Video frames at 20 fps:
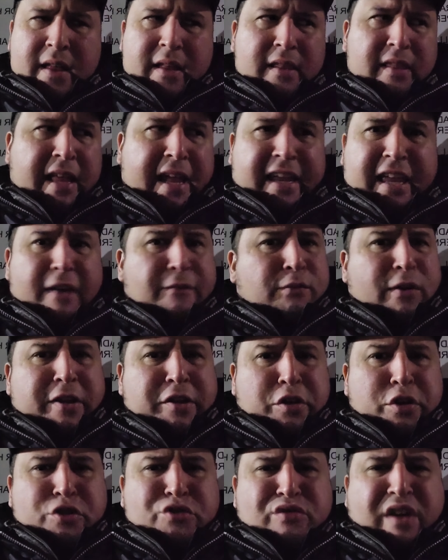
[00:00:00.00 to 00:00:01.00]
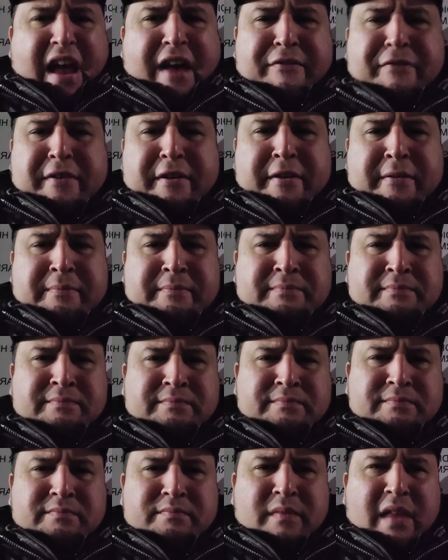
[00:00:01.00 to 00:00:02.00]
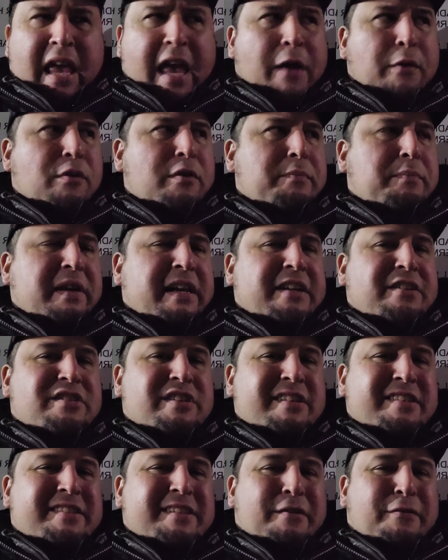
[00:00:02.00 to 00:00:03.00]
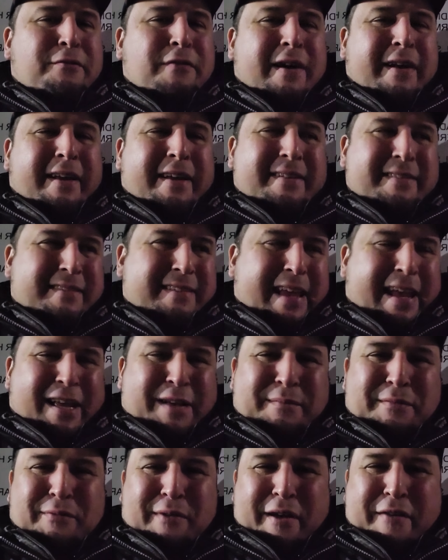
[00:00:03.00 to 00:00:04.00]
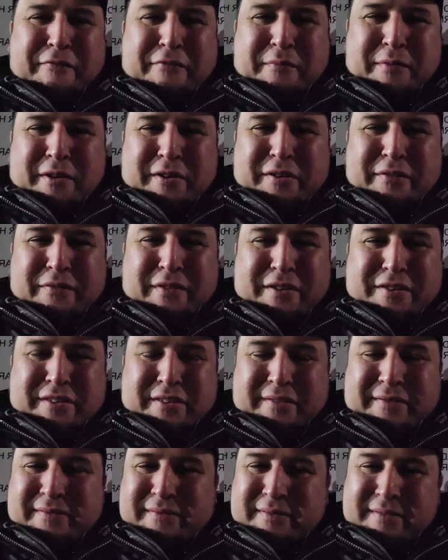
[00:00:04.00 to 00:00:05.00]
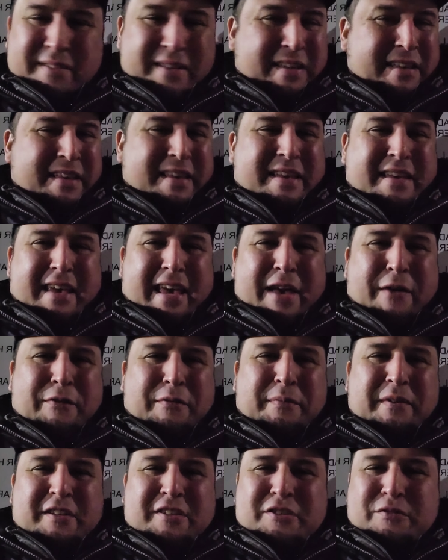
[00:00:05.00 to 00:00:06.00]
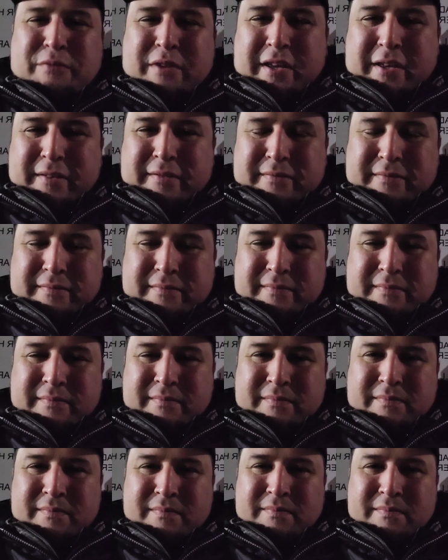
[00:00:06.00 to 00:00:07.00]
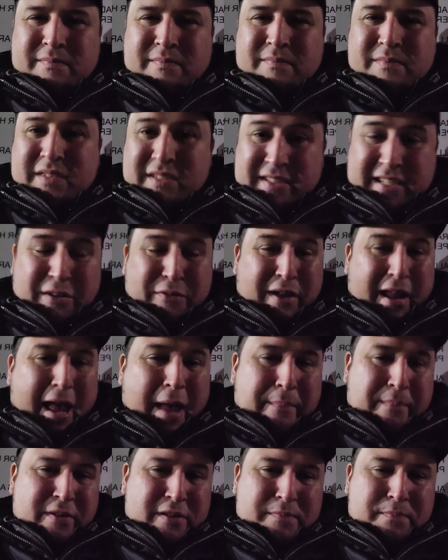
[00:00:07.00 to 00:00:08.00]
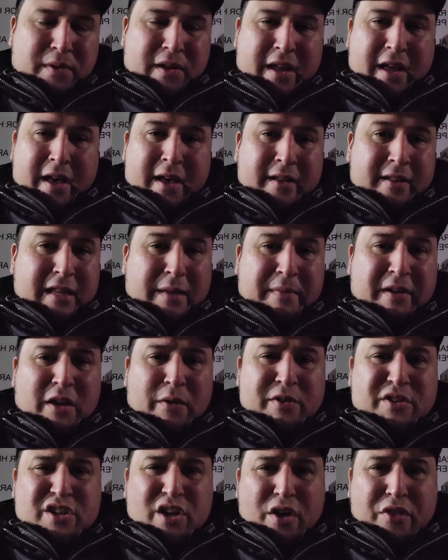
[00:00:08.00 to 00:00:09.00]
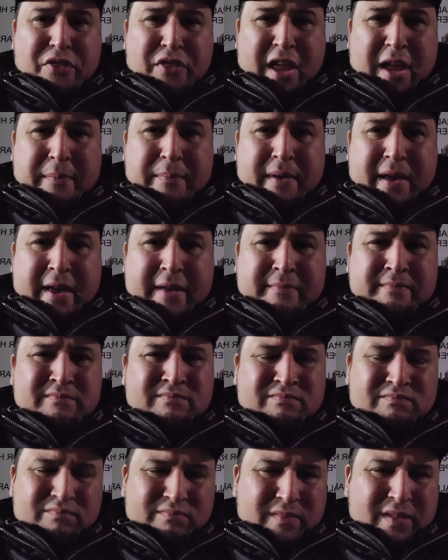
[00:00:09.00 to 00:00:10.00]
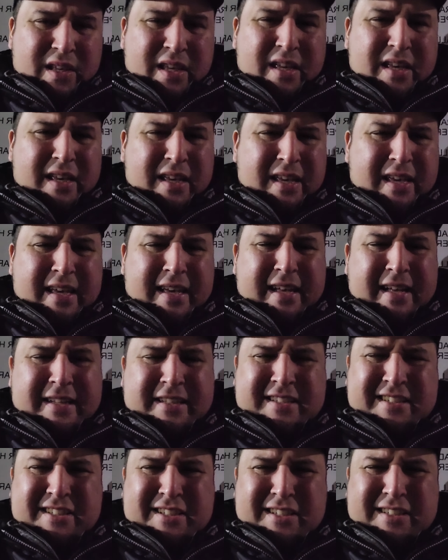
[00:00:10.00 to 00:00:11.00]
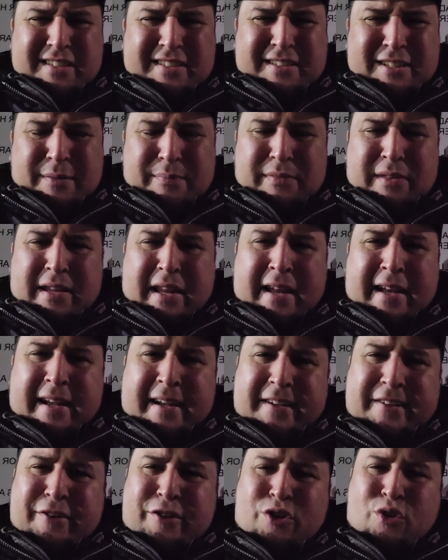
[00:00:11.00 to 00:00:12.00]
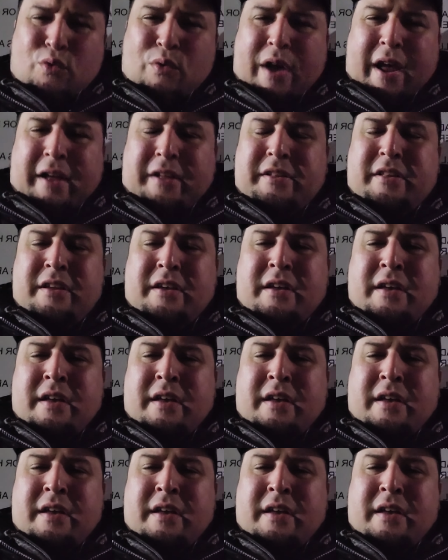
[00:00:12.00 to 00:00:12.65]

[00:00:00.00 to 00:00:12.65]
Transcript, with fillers: Like if we do draft him, it would be just to fucking take him away from our division. It would be sweet to see what happens. But uh, let me know what y'all think, man. It's just something I needed to correct